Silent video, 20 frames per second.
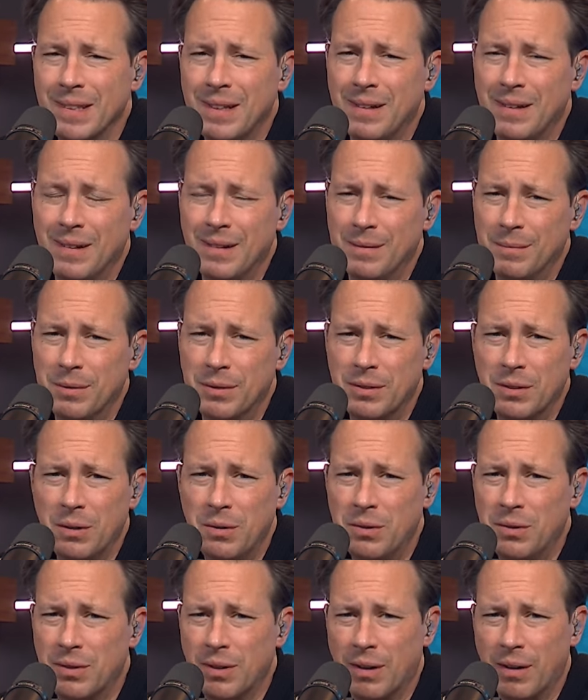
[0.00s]
Oh, I'm
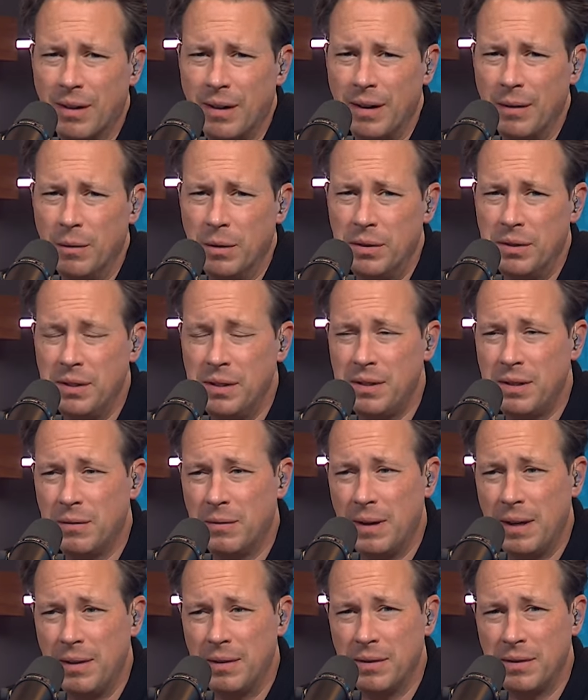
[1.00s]
so sorry. Um, was this
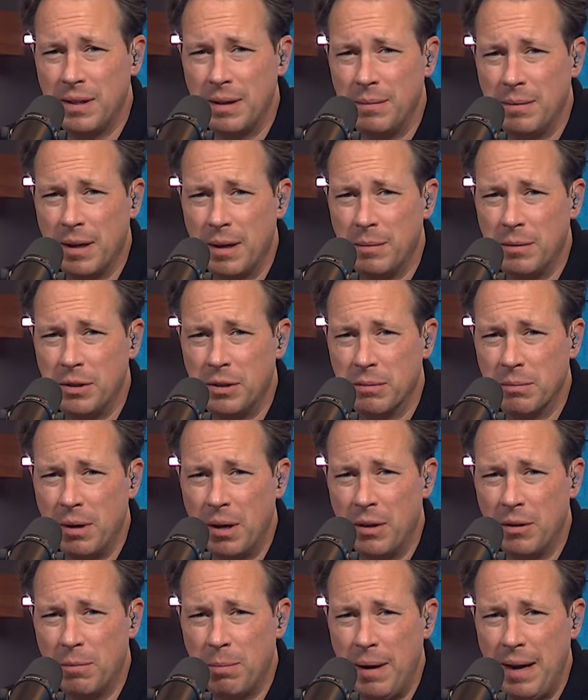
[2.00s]
around the same time as your
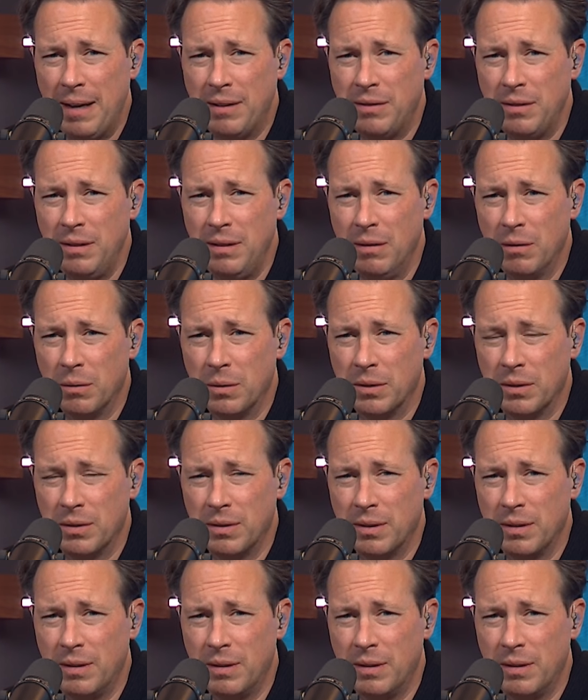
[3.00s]
mother passing, or is this a